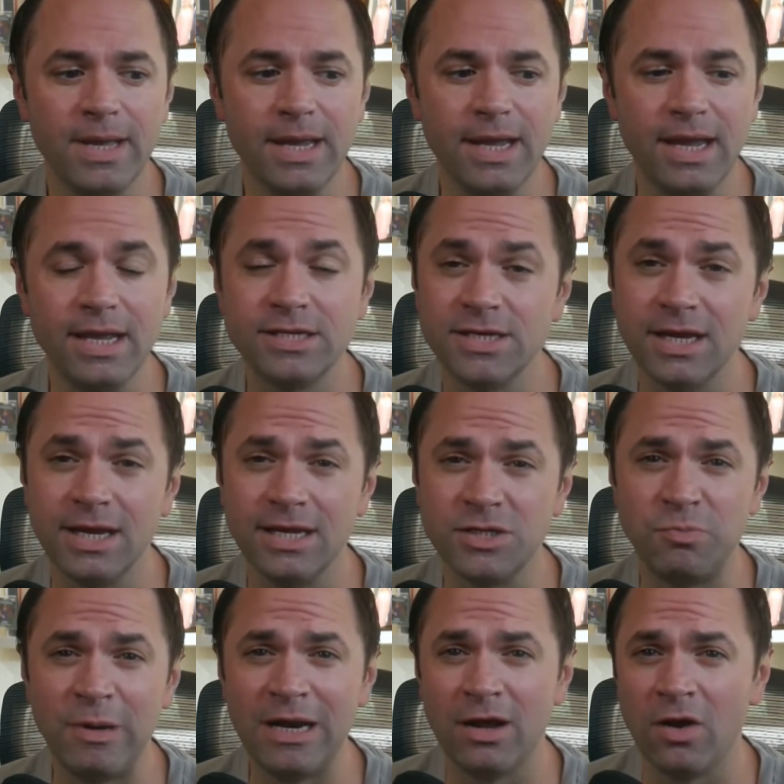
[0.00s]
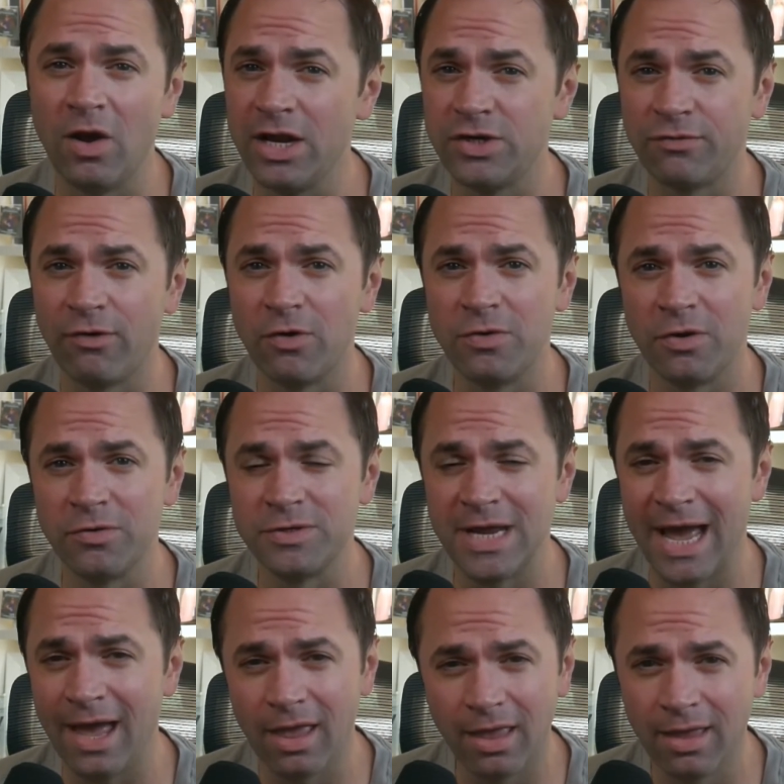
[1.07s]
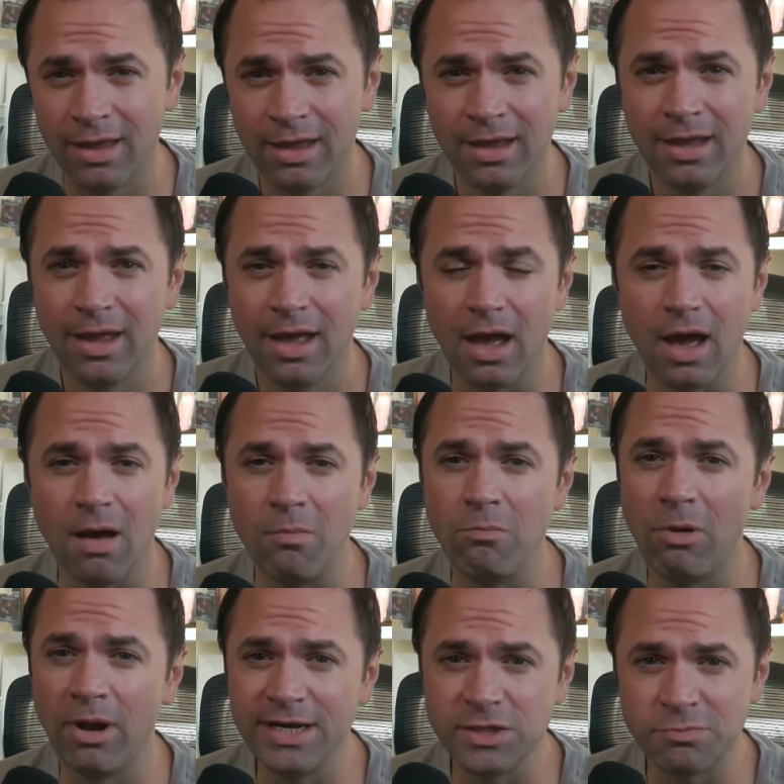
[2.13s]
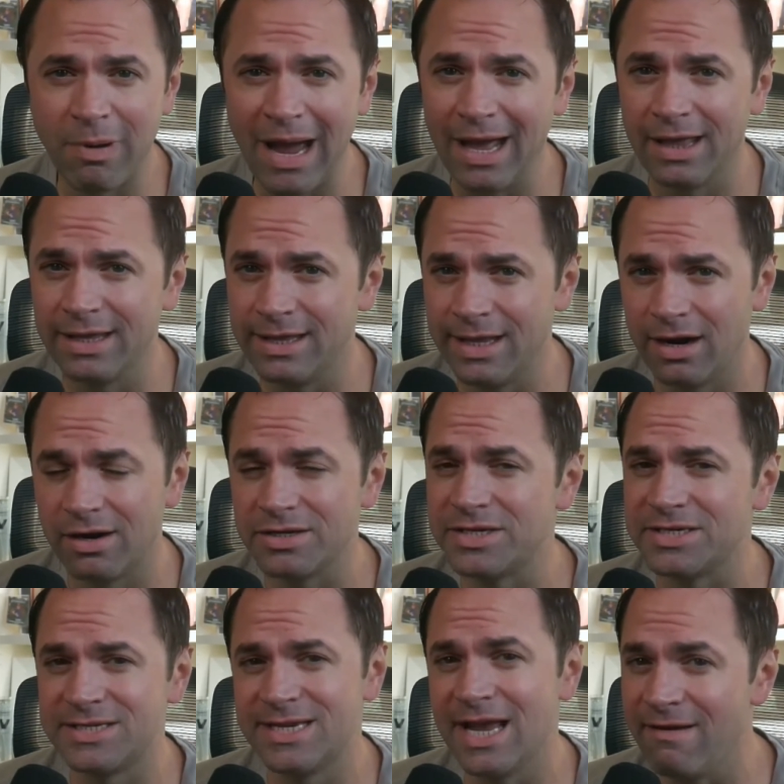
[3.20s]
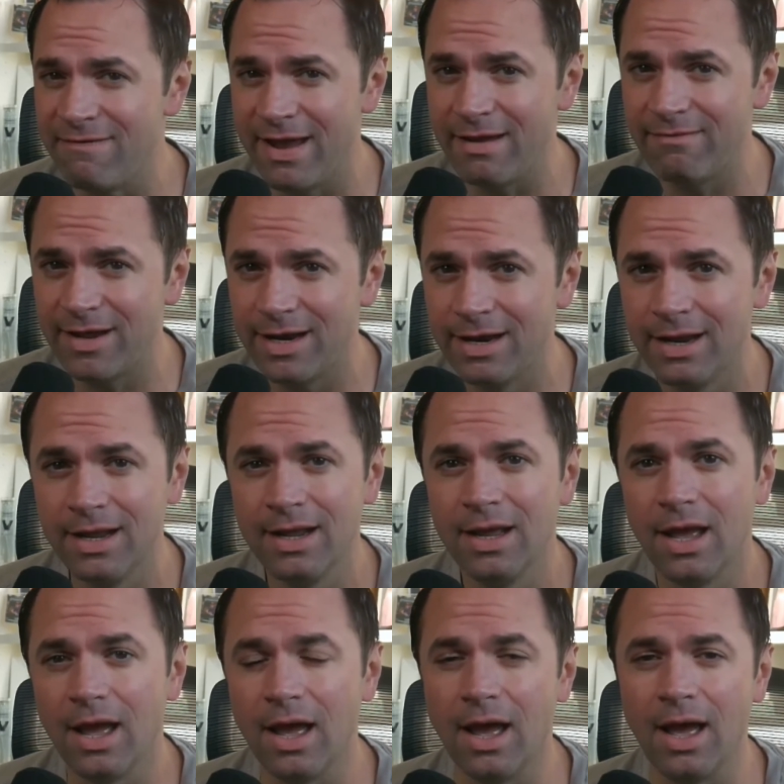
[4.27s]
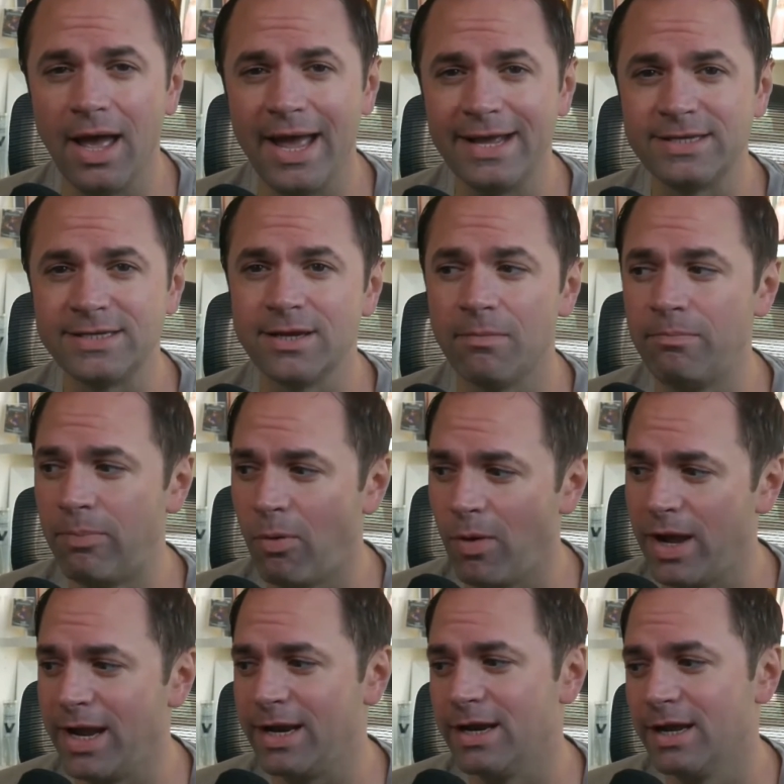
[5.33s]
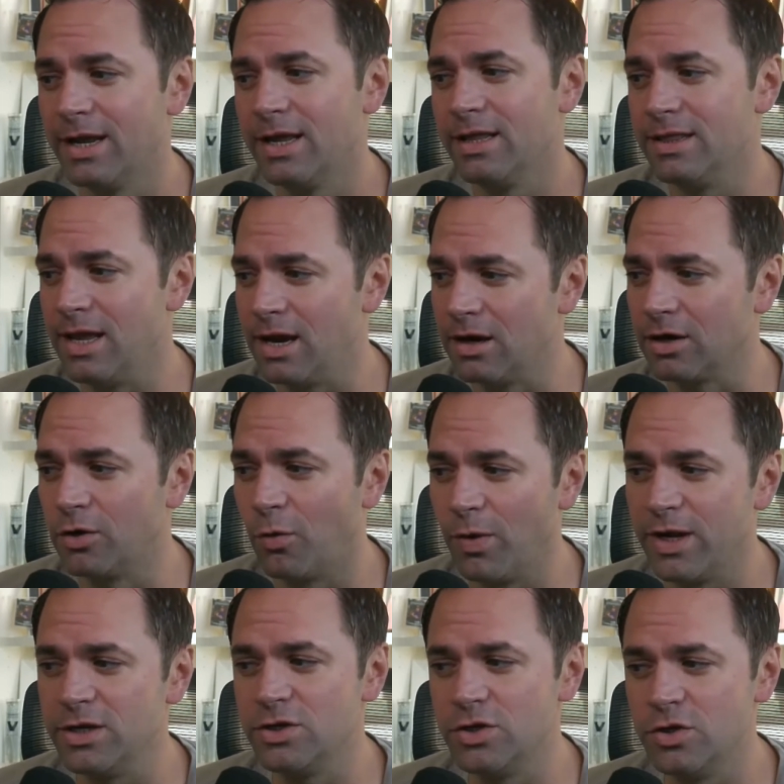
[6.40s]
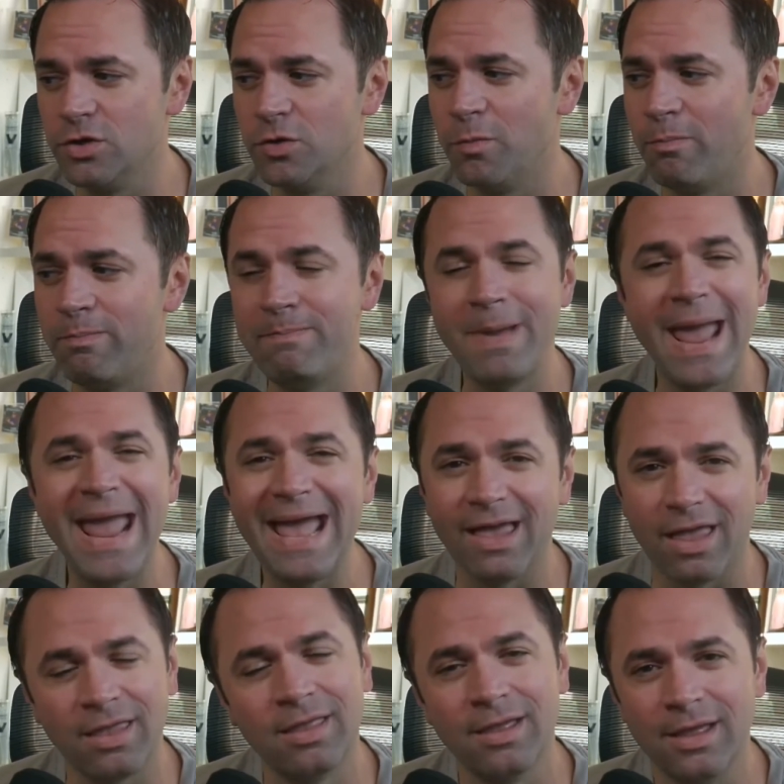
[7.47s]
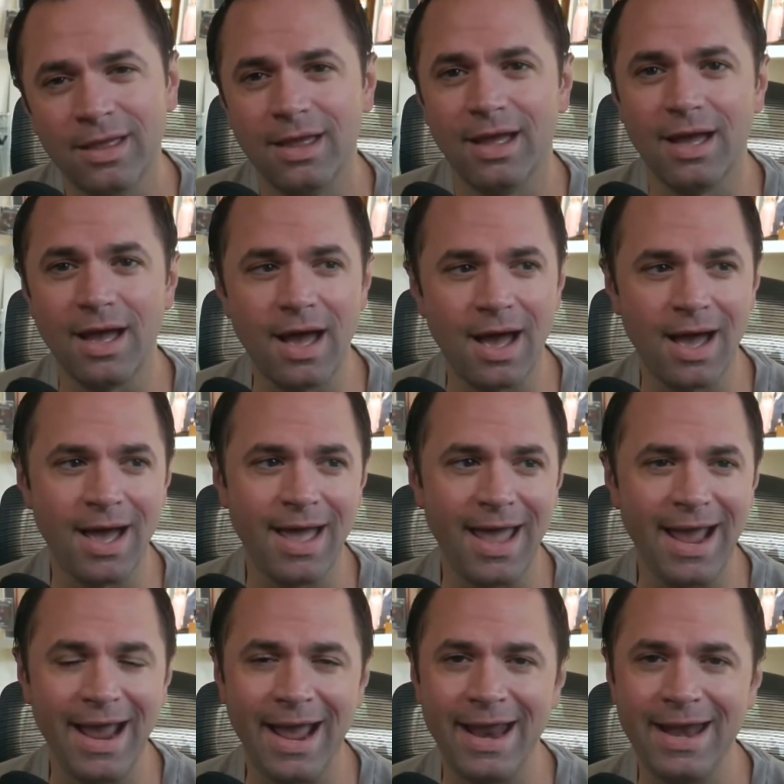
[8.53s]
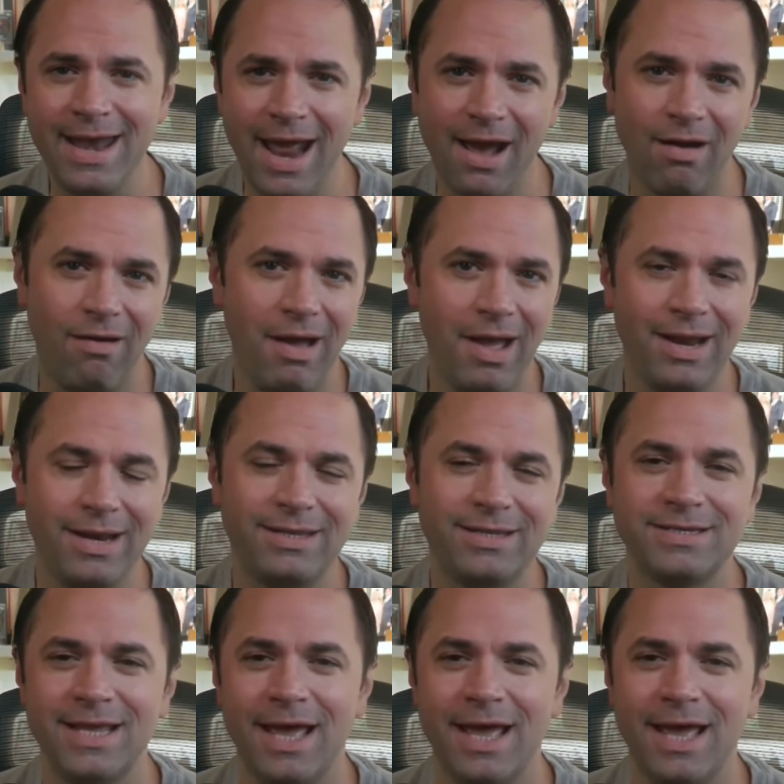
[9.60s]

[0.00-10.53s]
it's been a hedge fund hotel. Money is piled in there as a safe haven. At some point, they're going to bail. And now, does